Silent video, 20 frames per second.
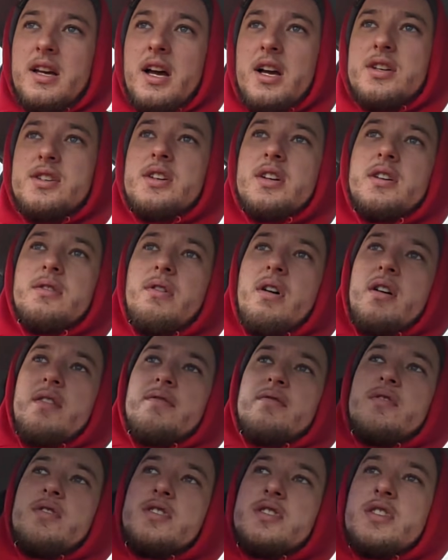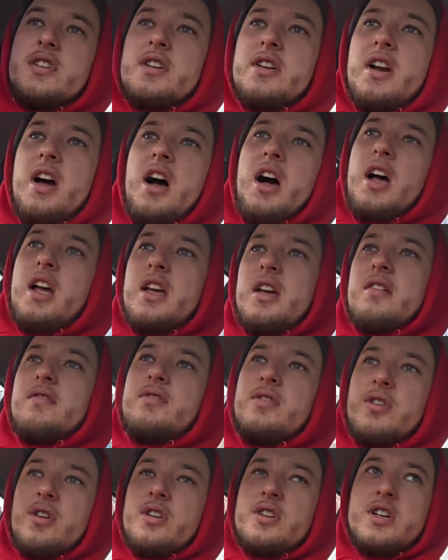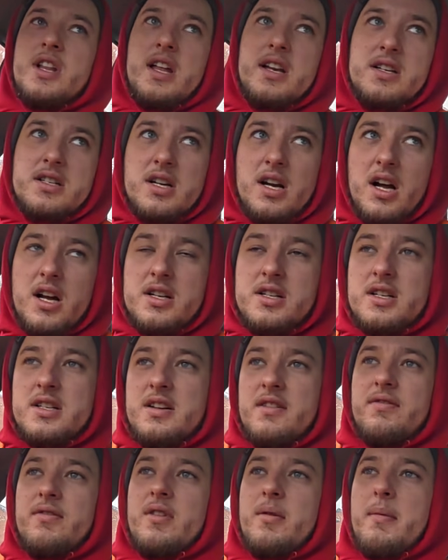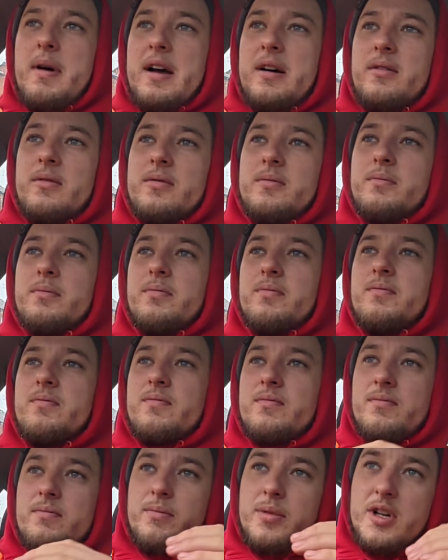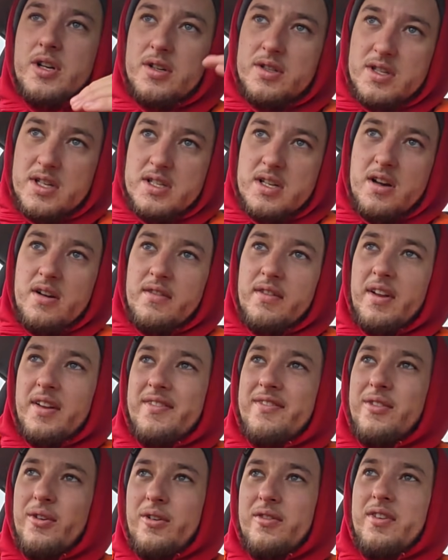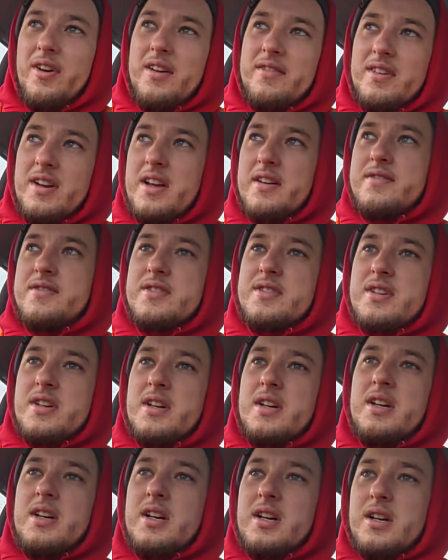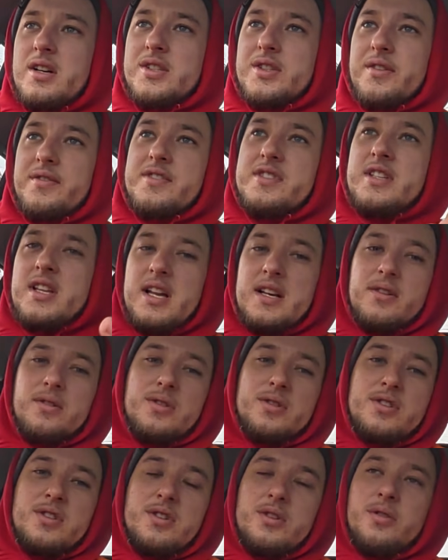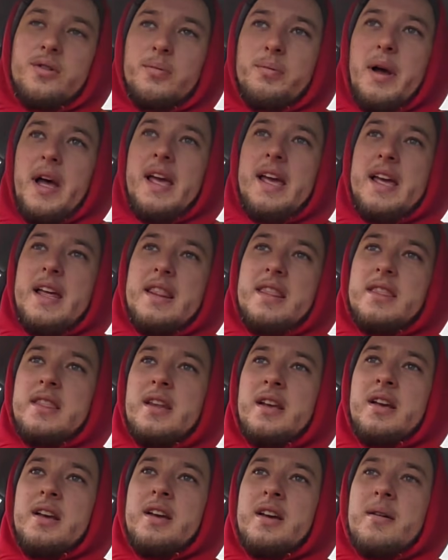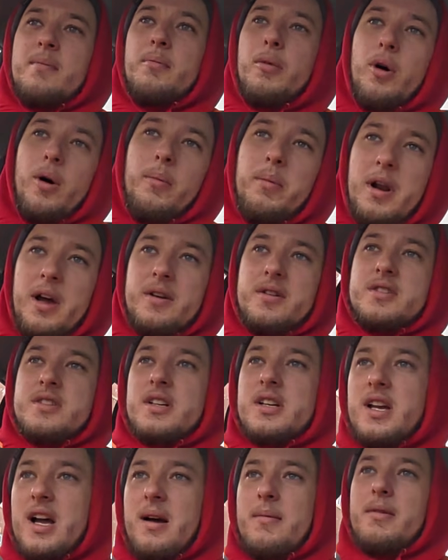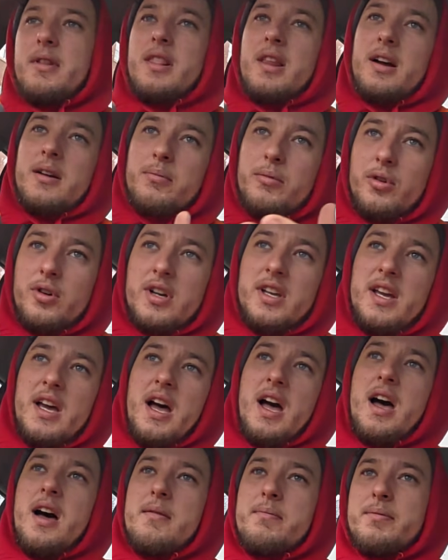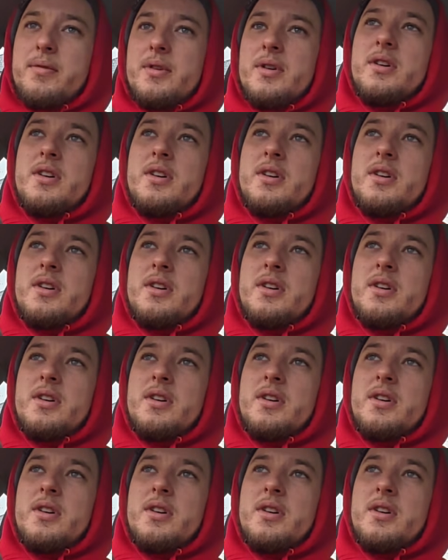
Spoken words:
as you go over a certain height, have you got to then charge a different amount because it's over 4 or 5 lifts? Because obviously then you're paying more blokes to come and lug more kit up.